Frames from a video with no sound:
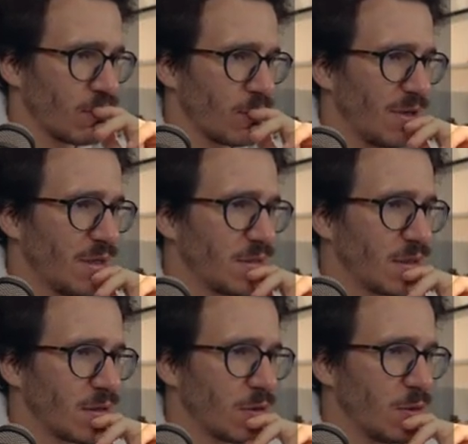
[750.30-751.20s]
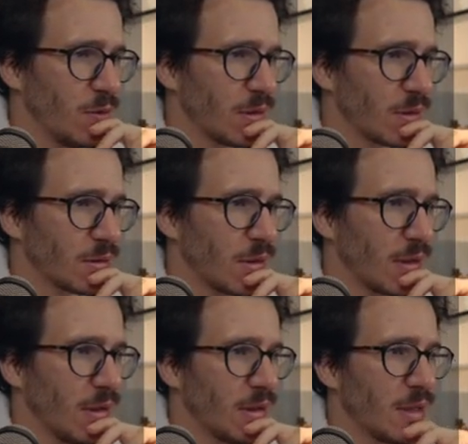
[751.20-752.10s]
what is that doing? I
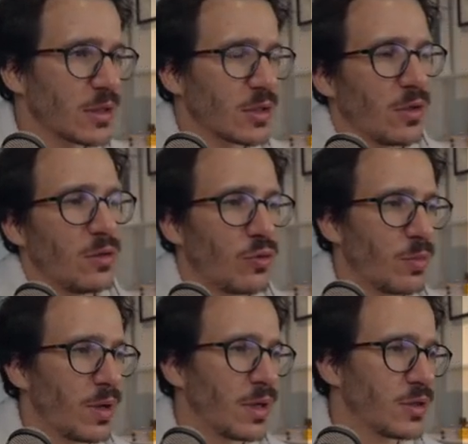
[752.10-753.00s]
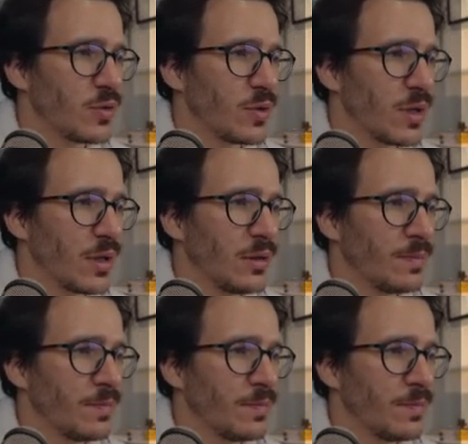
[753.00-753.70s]
think that's called normalize URL.